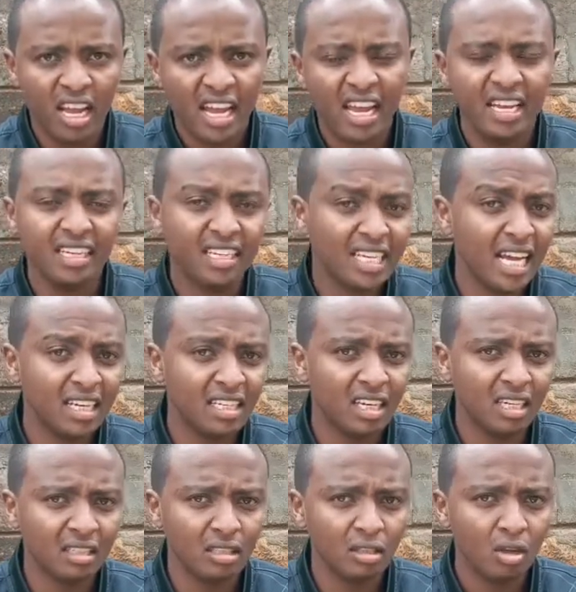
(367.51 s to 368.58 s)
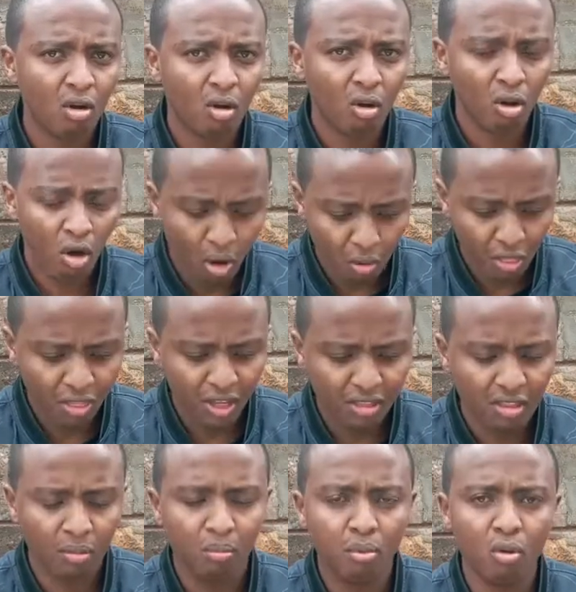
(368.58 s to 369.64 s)
And Titus authored the
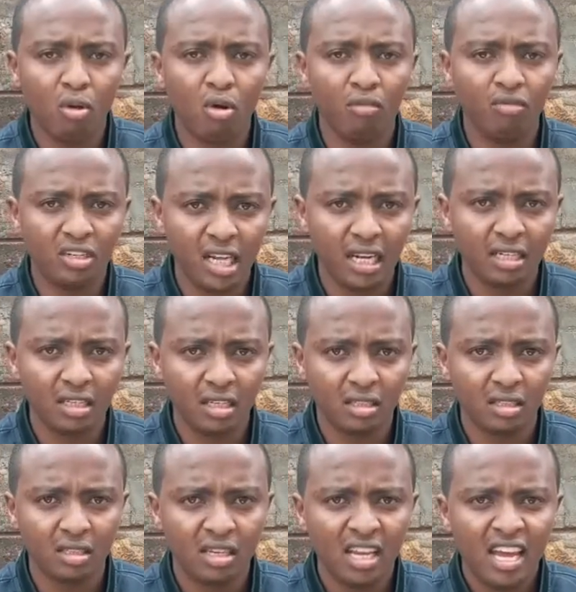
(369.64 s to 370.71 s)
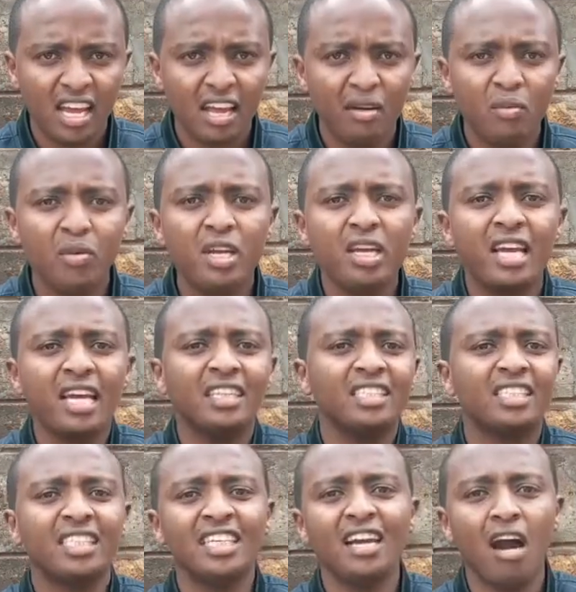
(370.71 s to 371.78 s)
book of Titus. And we can
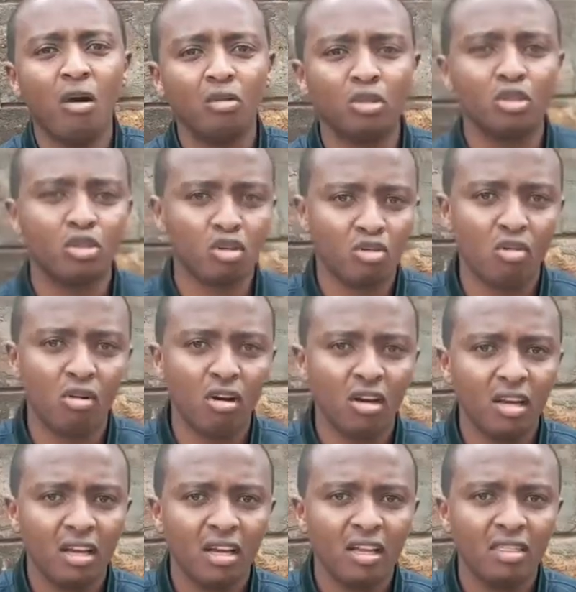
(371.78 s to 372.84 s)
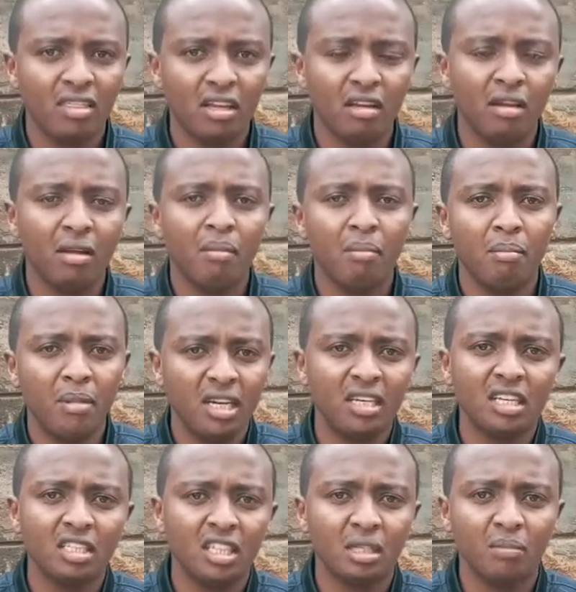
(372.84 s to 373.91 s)
see how strong the
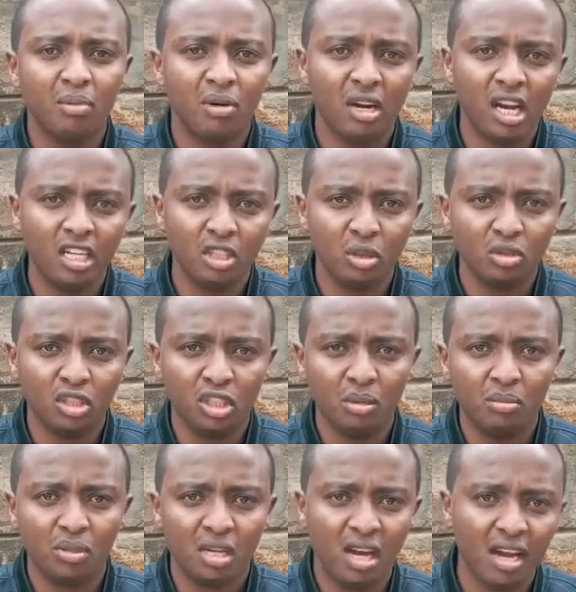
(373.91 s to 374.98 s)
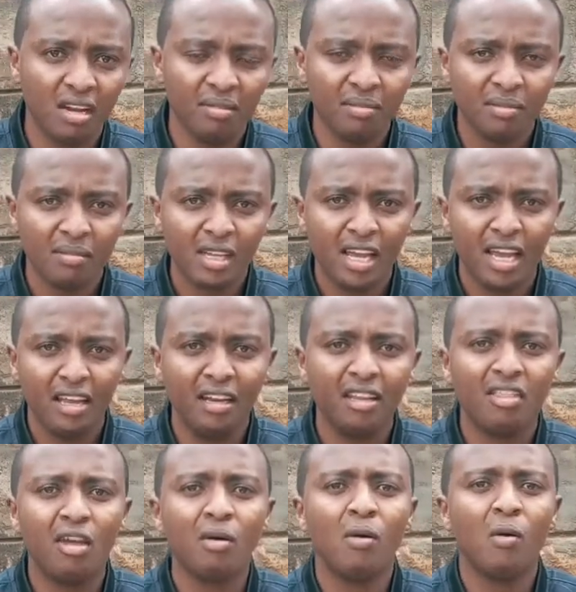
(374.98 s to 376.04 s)
mentorship relationships are. And
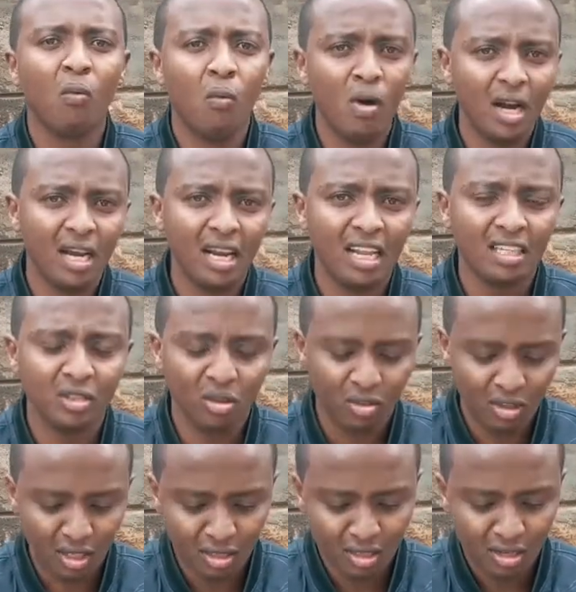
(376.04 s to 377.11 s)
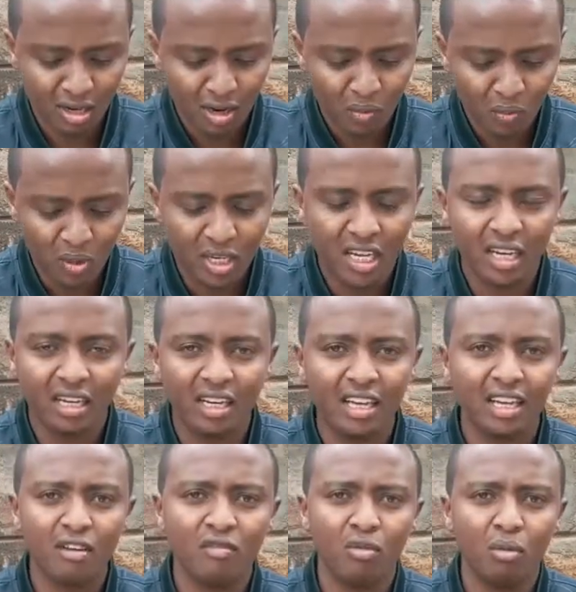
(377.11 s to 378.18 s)
the one lesson that we can
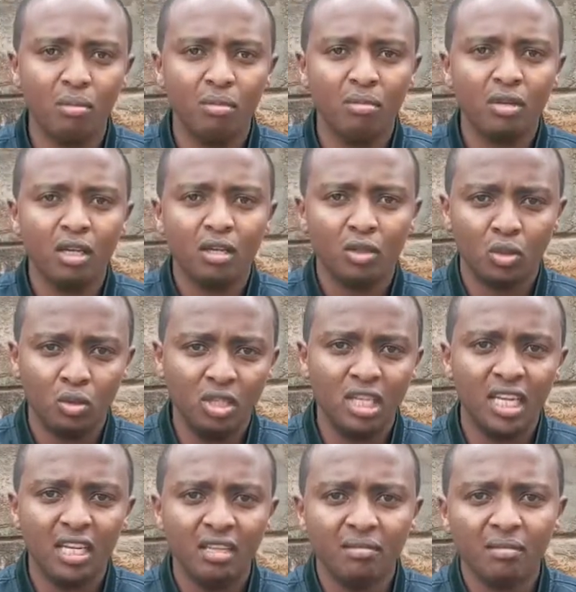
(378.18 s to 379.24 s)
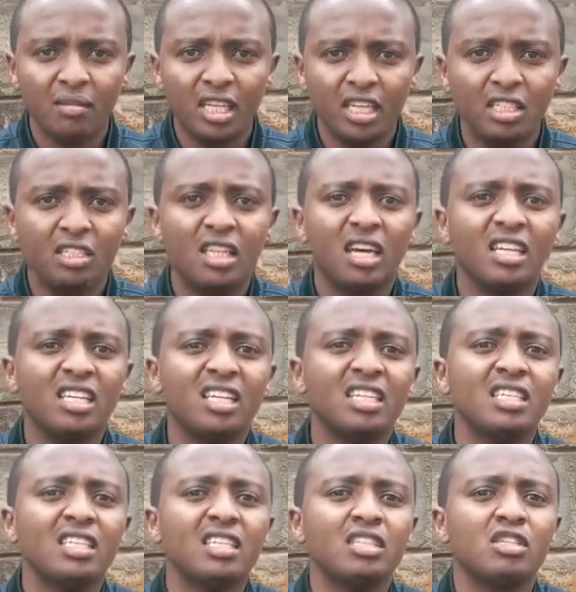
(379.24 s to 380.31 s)
get from today is that it
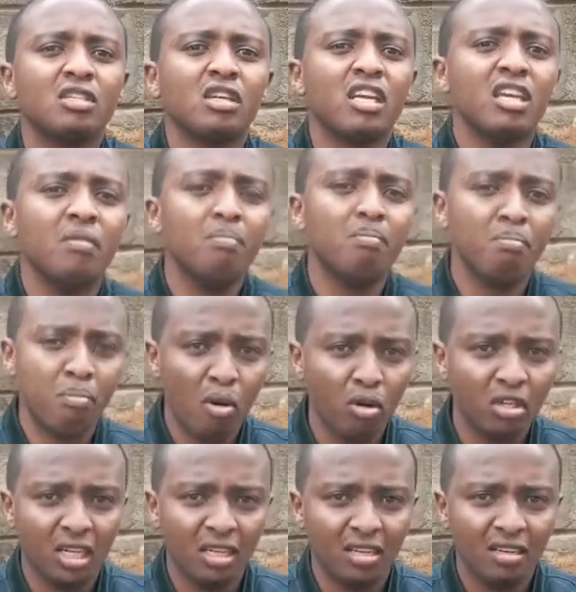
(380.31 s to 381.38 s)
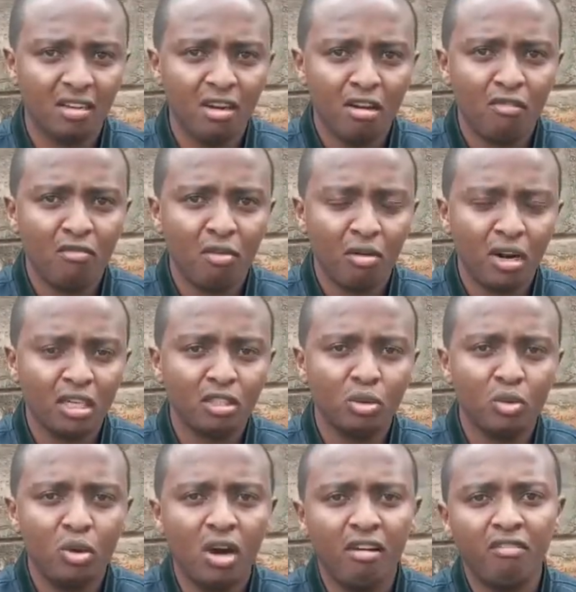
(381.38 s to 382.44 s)
is important for us to
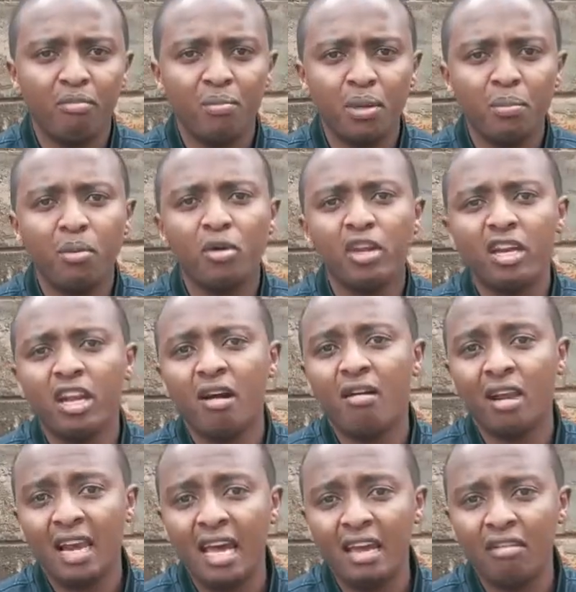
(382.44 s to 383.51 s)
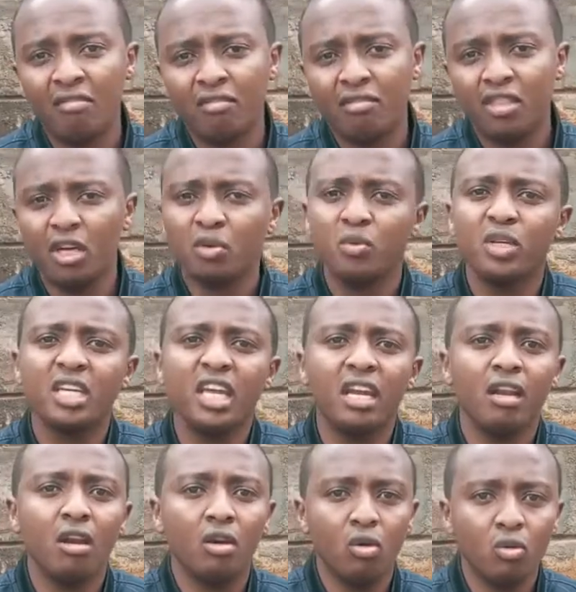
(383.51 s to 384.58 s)
have people in our life that we
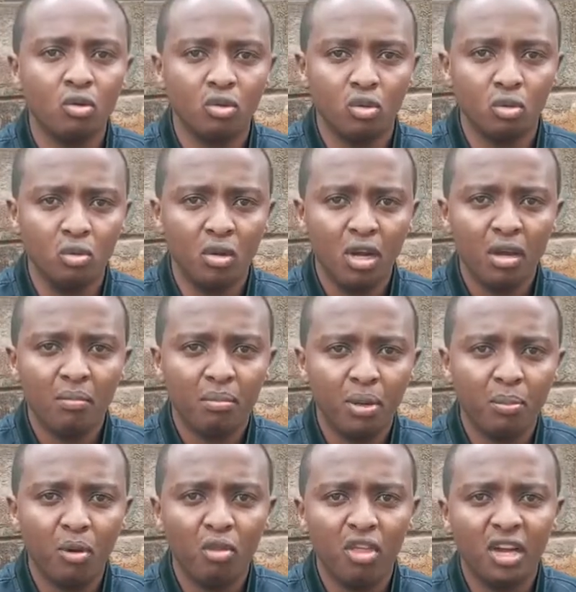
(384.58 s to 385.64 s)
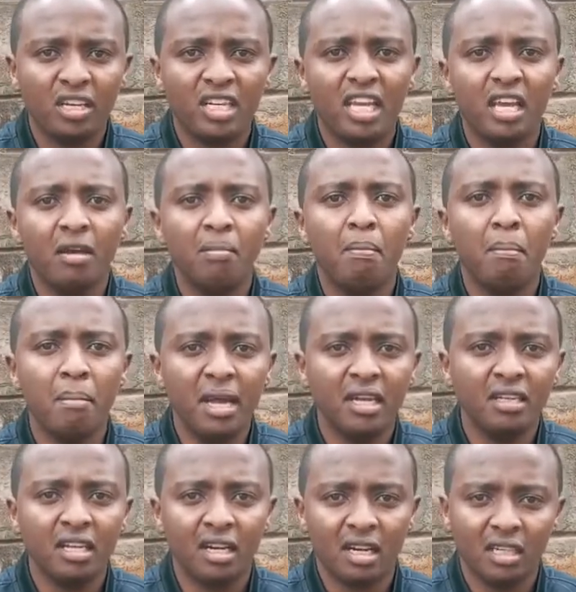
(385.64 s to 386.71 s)
can look to, people that can
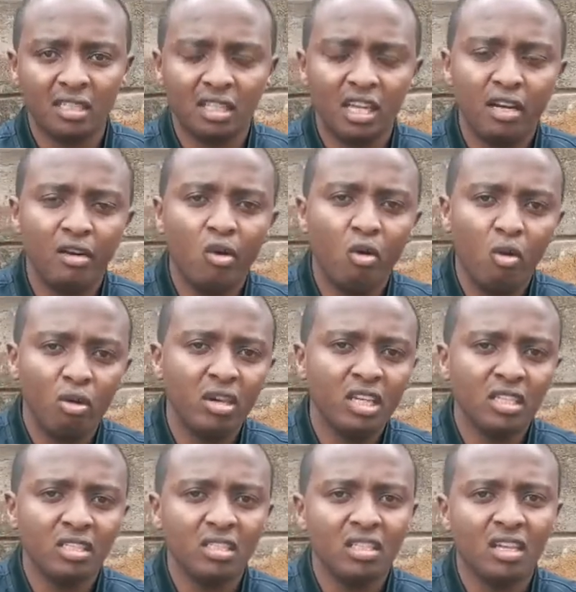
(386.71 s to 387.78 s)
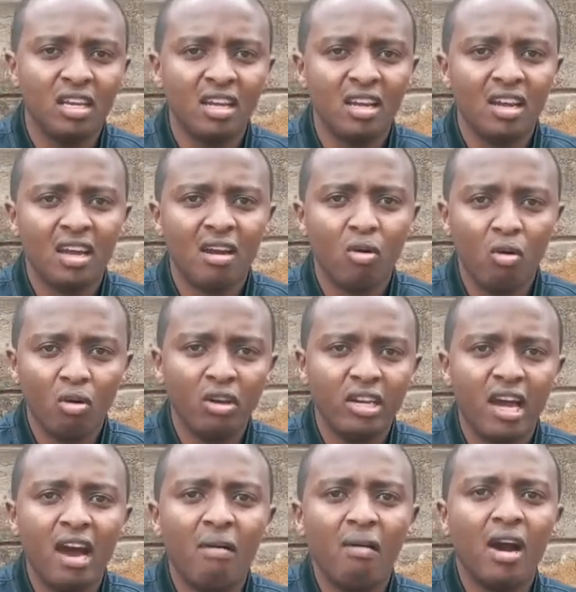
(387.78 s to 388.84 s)
mentor us and hold
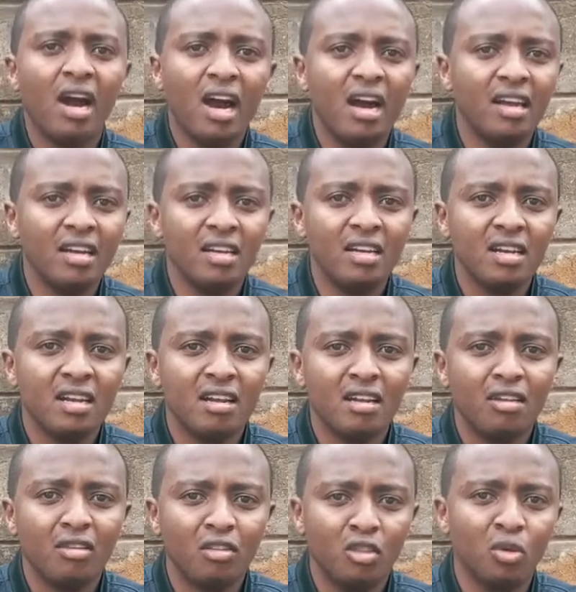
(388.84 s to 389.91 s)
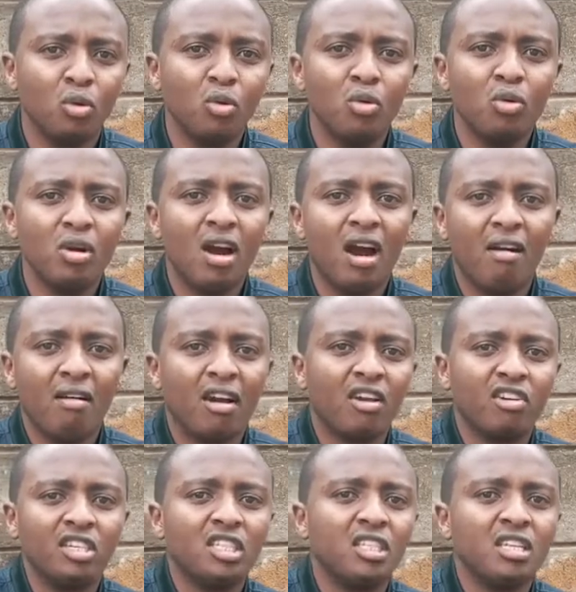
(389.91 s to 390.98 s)
our hand through our
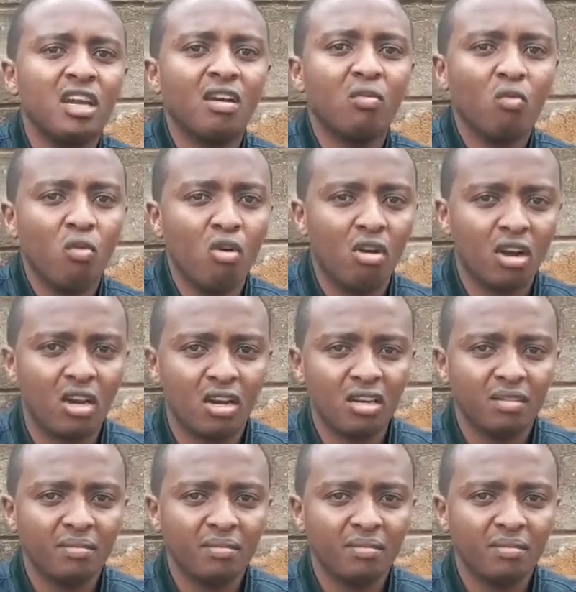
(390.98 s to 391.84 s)
Christian walk.